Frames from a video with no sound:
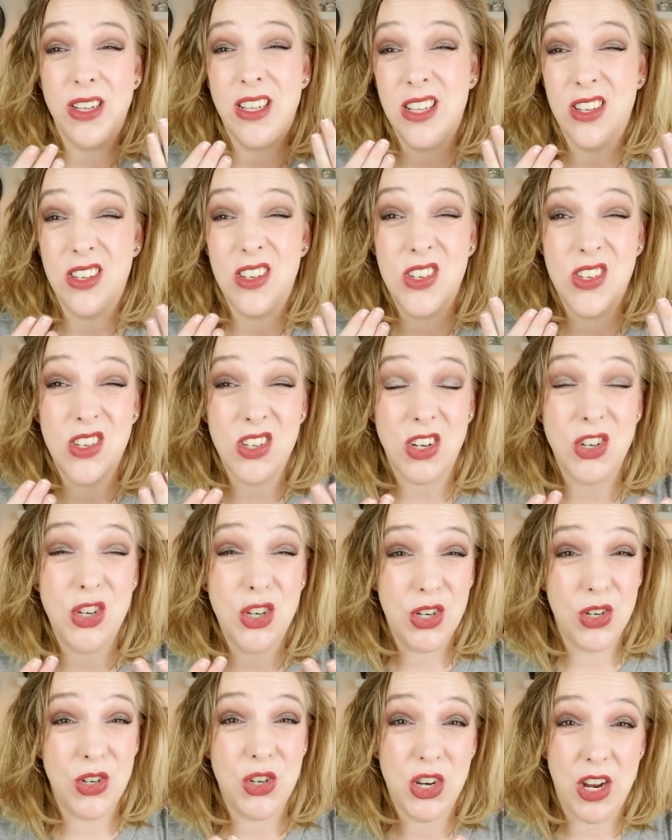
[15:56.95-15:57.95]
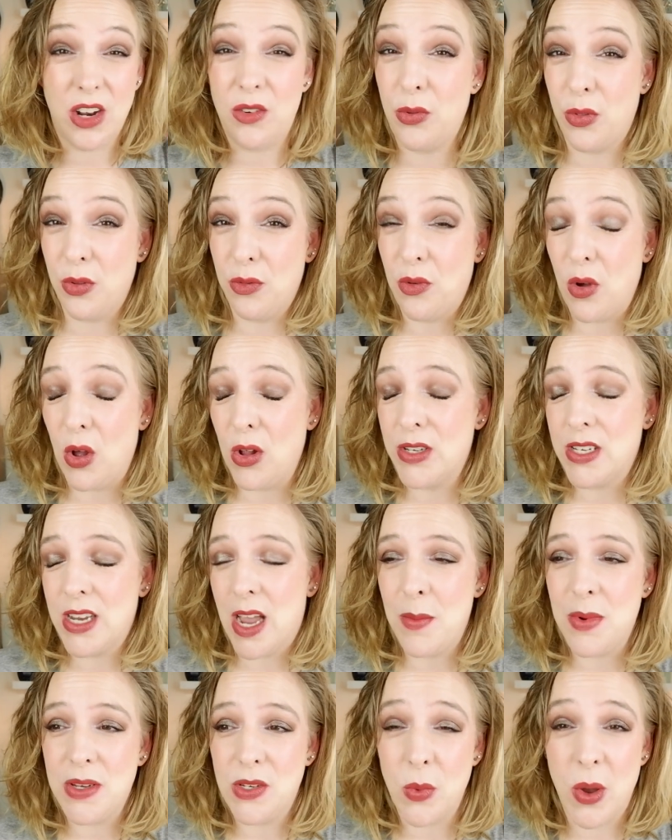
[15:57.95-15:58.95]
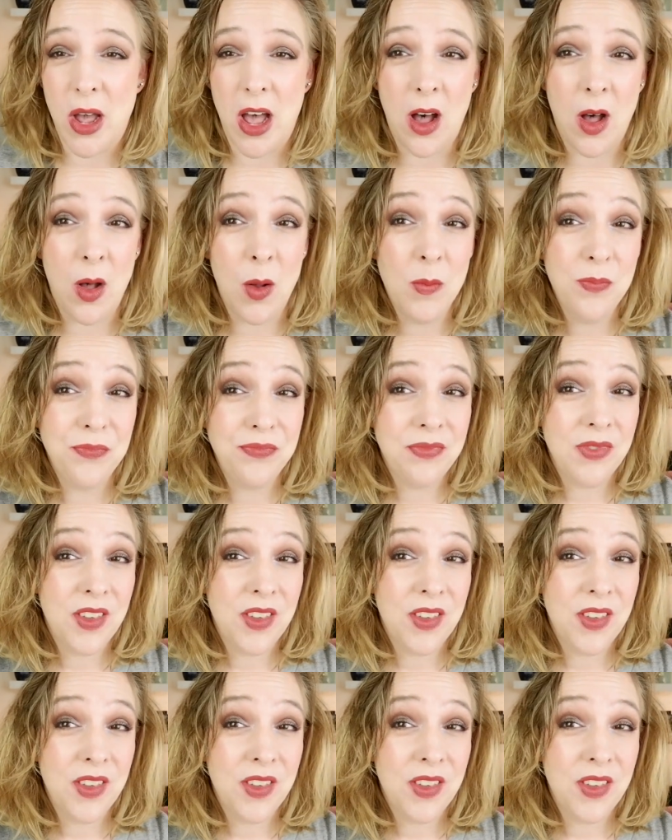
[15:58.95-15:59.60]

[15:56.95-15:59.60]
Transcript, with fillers: Like, this is such a good shade for the fall time as well.